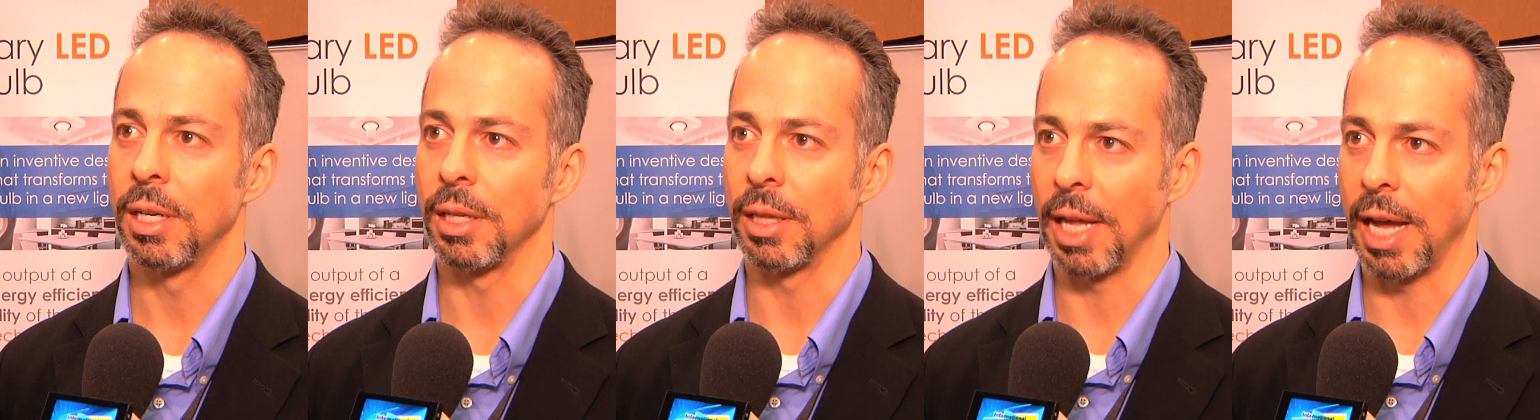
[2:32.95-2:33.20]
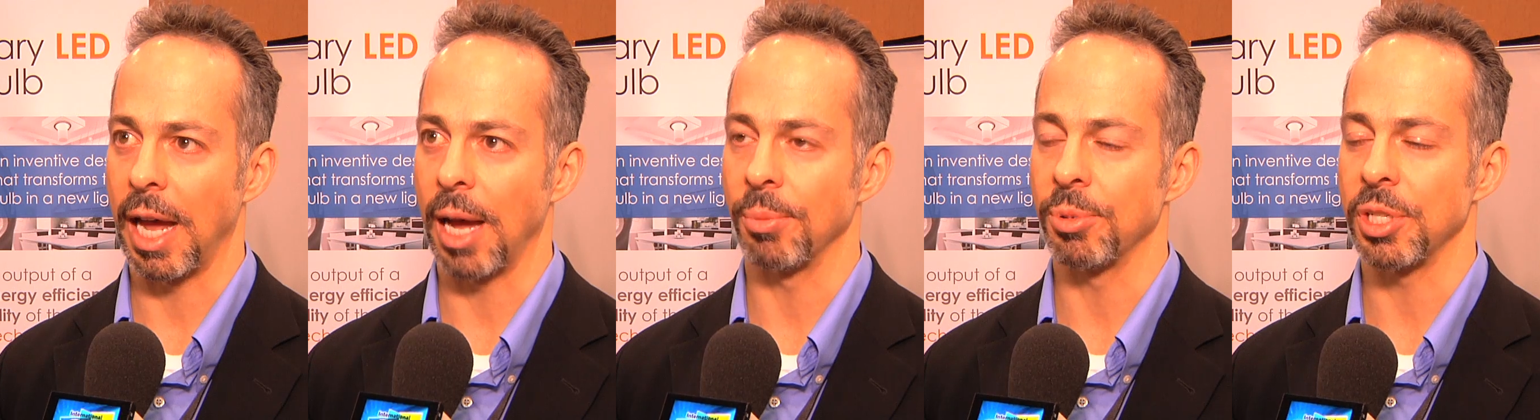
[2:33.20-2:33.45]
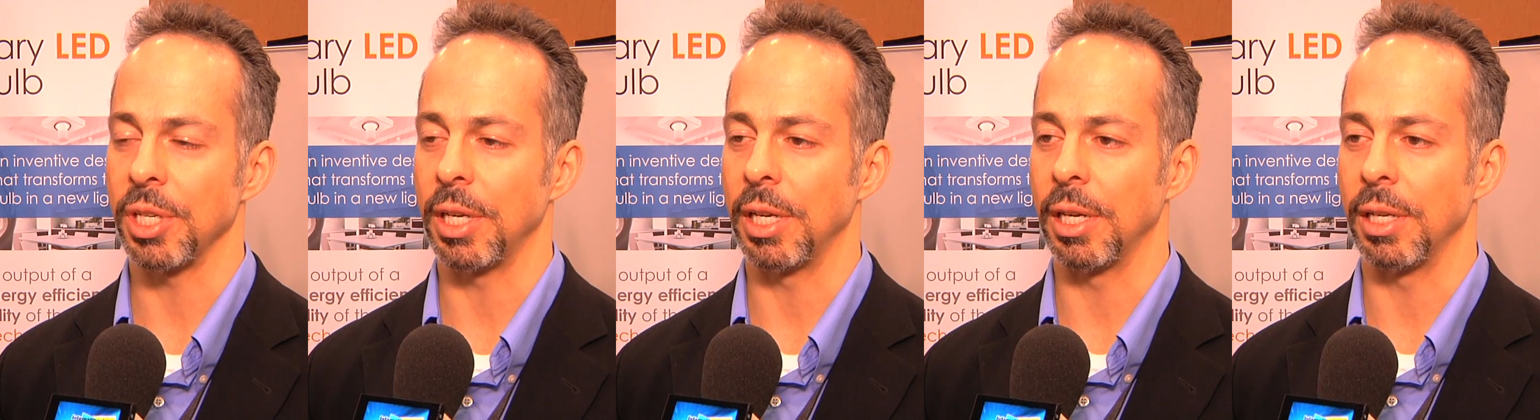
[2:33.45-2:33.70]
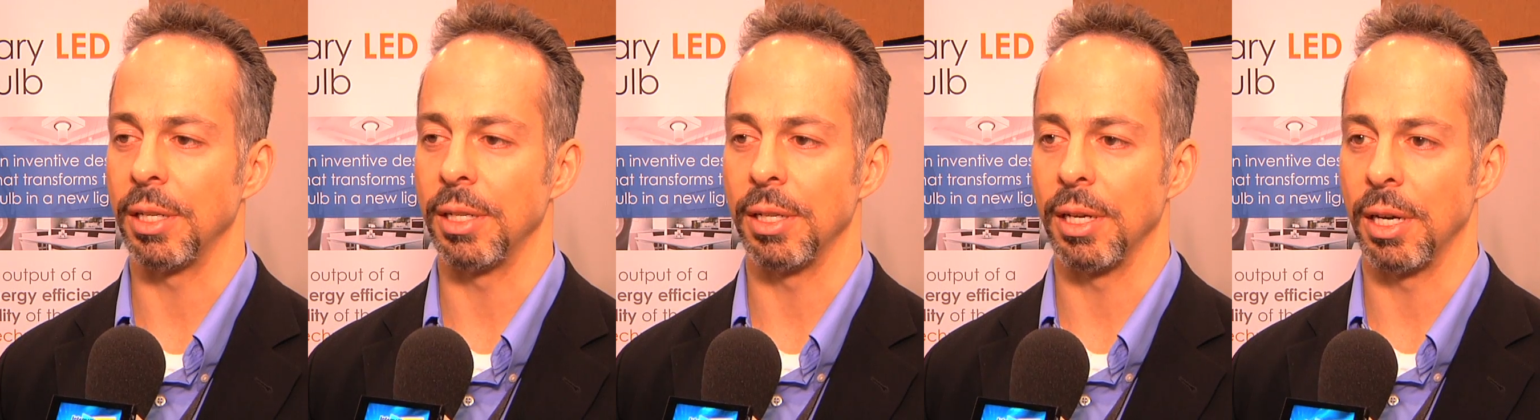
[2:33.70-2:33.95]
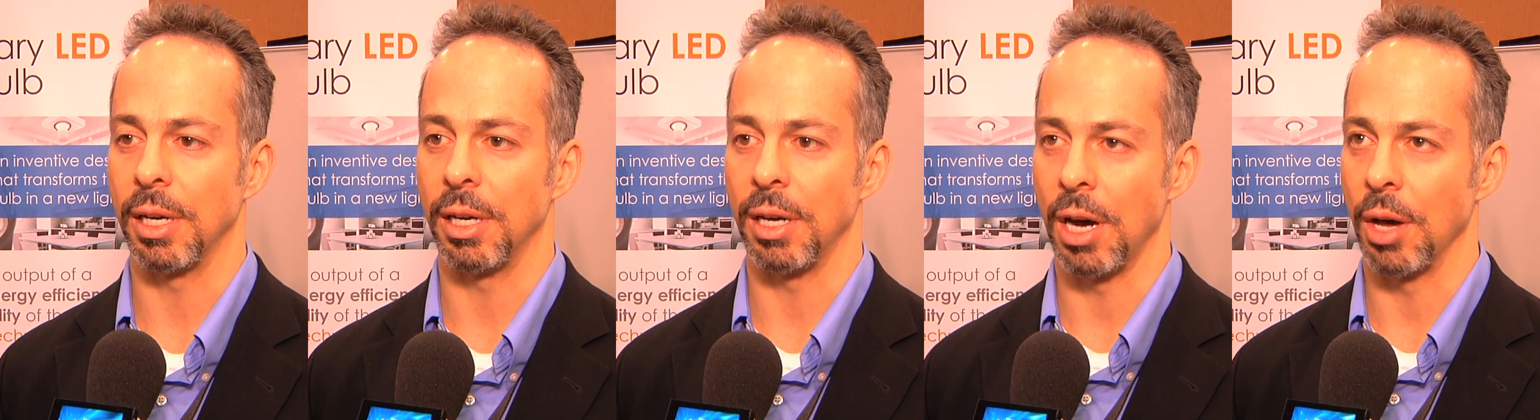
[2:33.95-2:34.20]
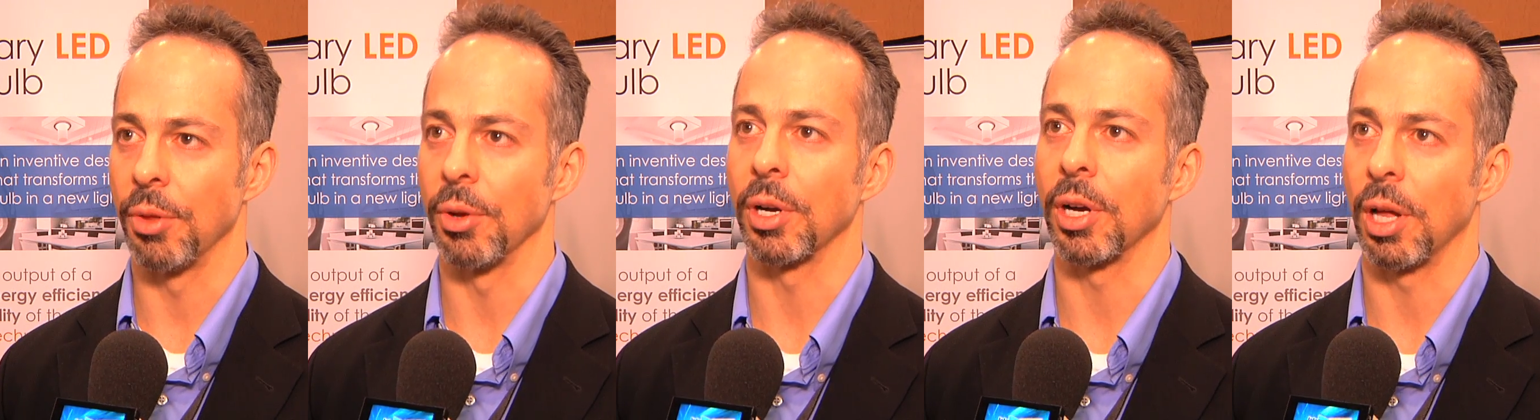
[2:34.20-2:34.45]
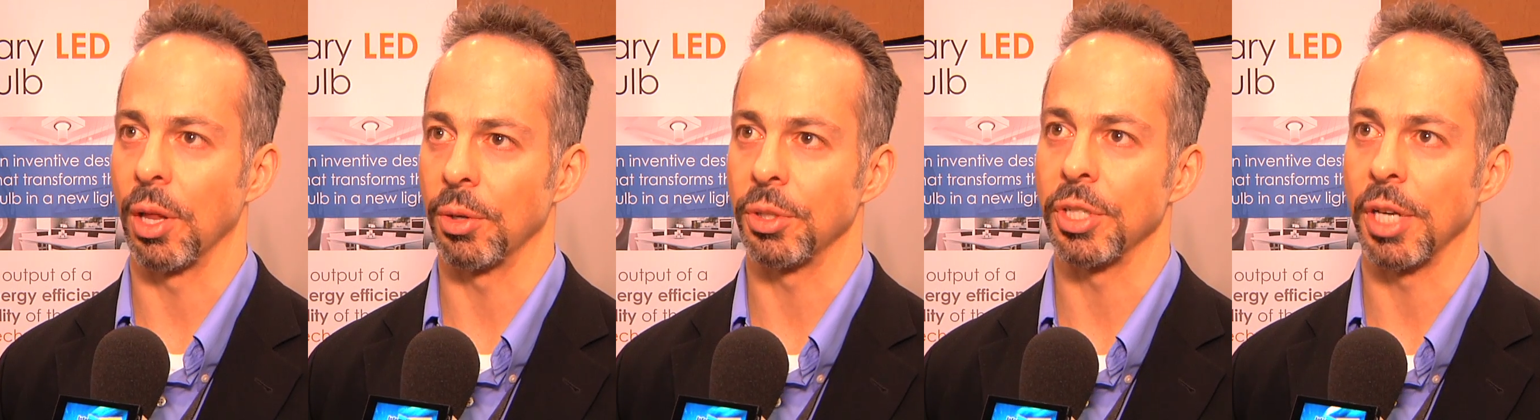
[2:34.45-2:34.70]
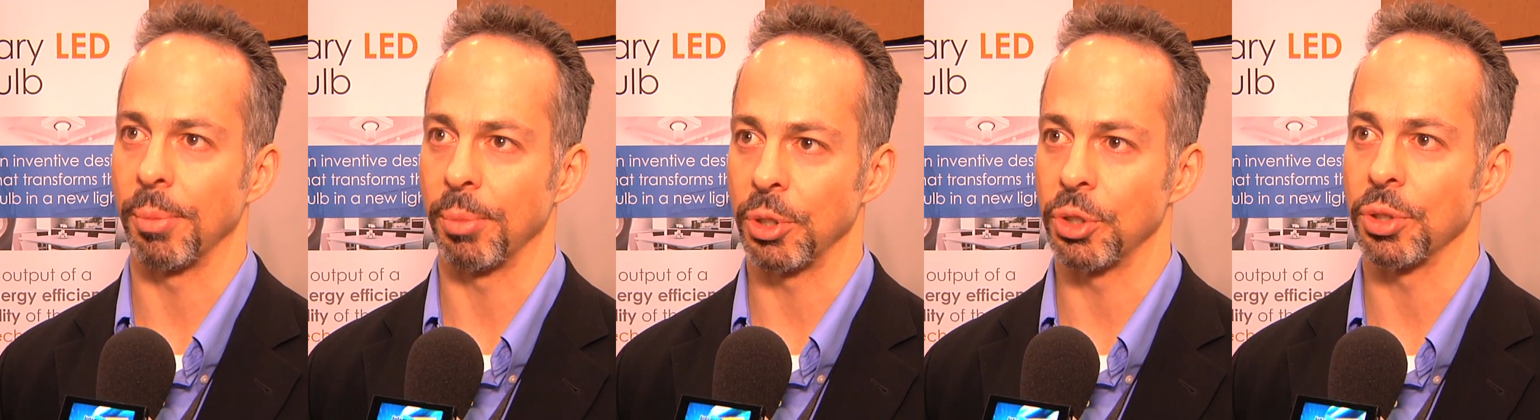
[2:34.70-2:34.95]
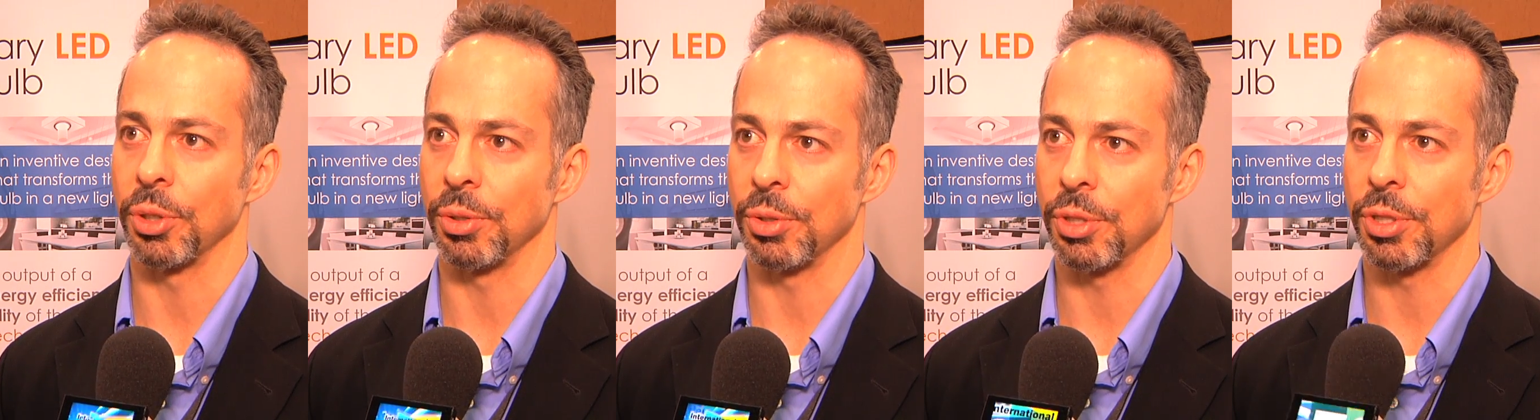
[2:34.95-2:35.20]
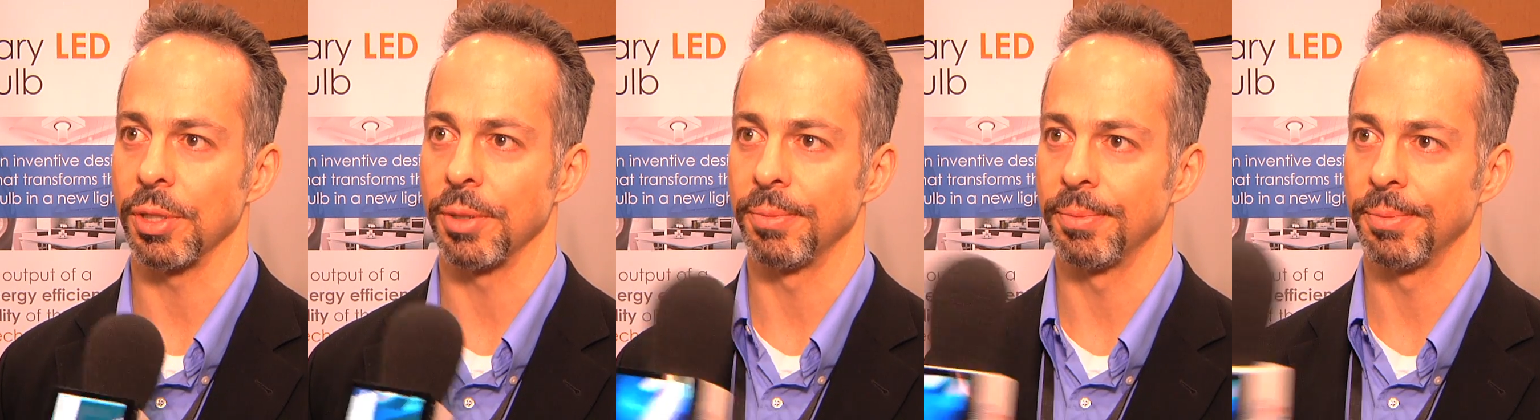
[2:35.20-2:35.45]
lamps in other color temperatures.